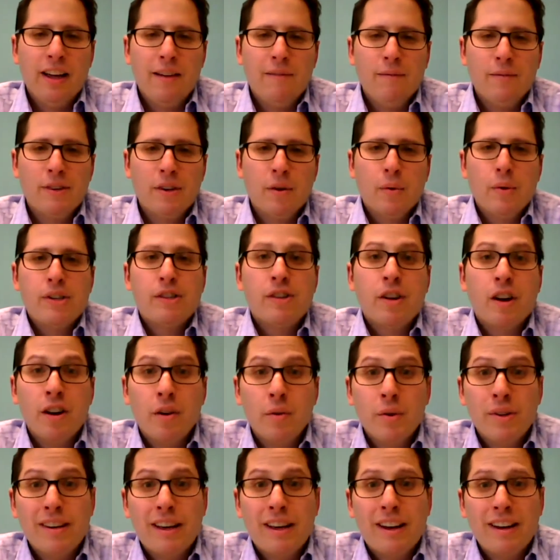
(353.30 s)
So we started
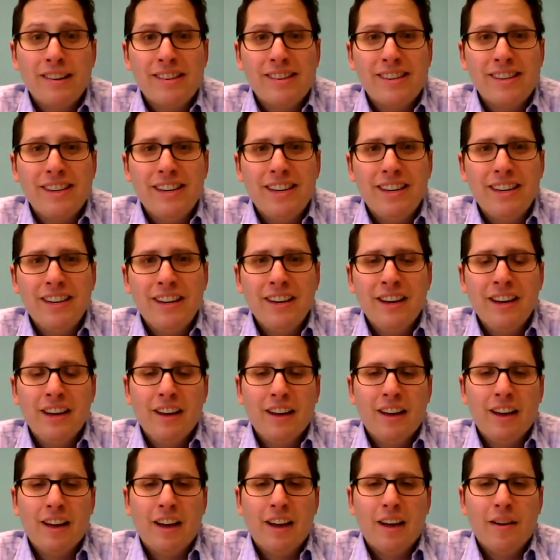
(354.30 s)
with Tennessee.
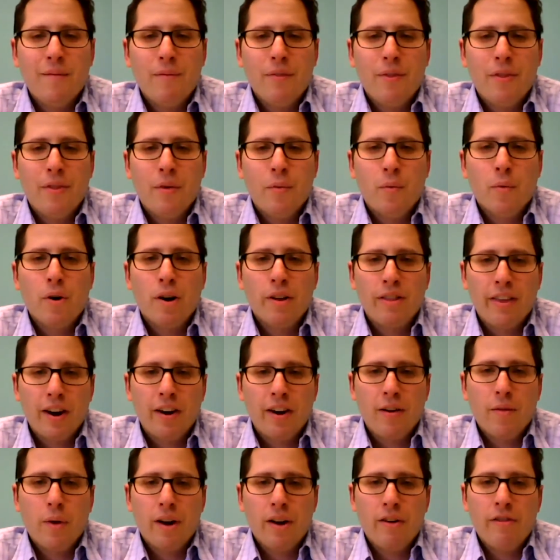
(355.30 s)
The work
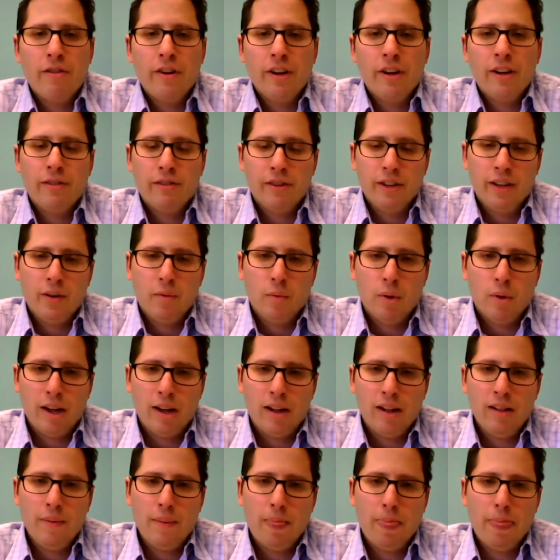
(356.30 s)
there went really, really
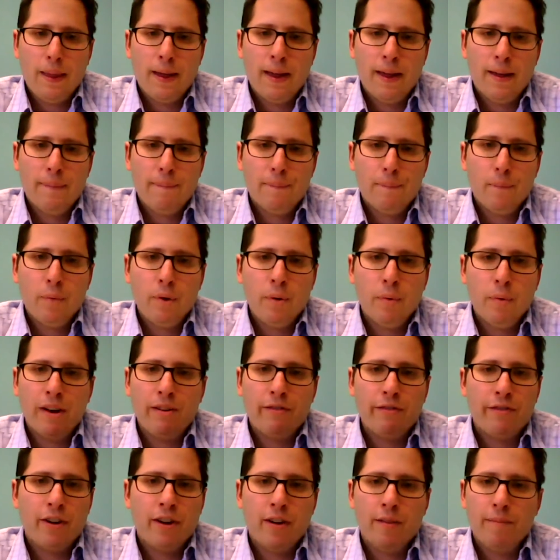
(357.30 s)
well. We
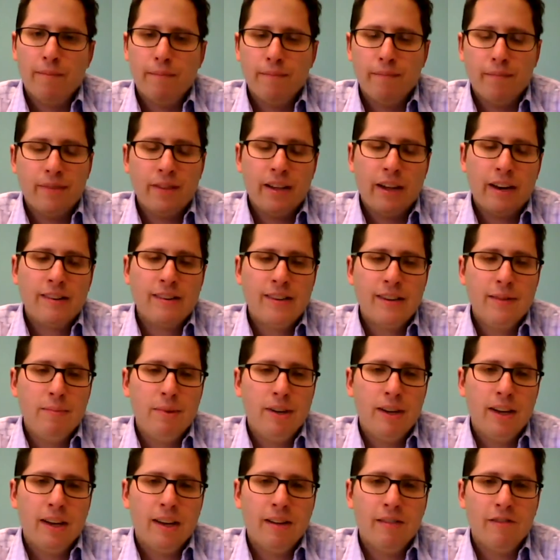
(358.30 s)
went from Tennessee
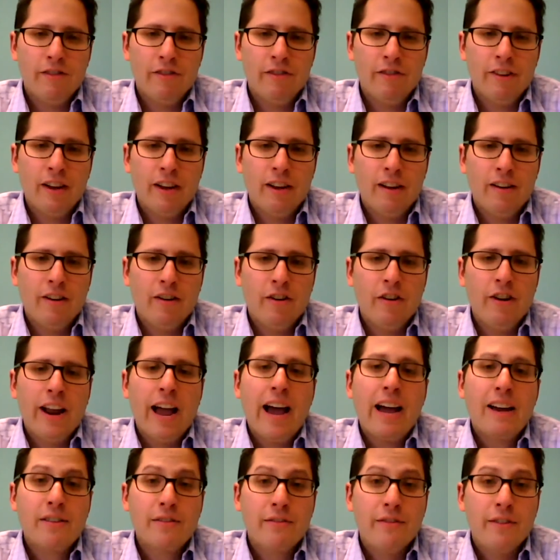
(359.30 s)
being, or
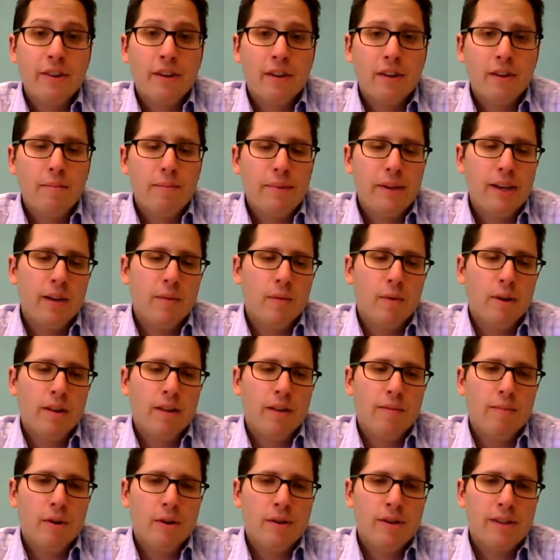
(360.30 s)
Nashville being one of
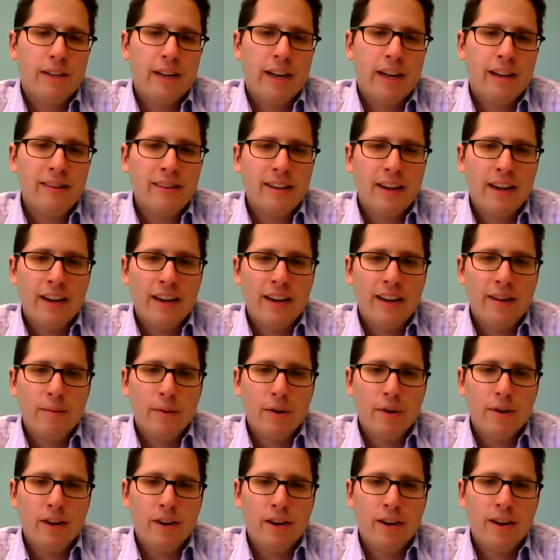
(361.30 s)
the most
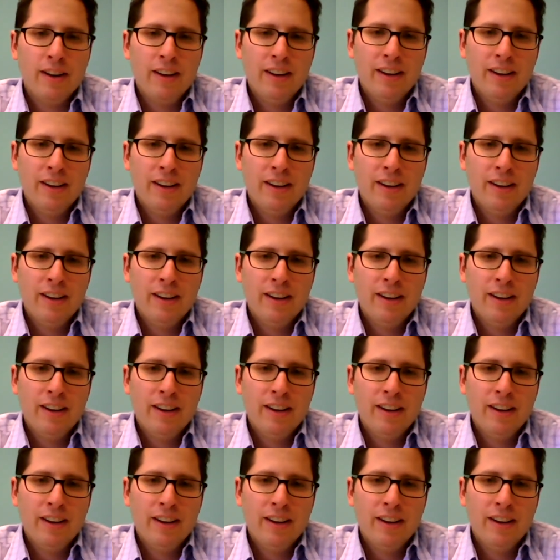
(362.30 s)
anti-immigrant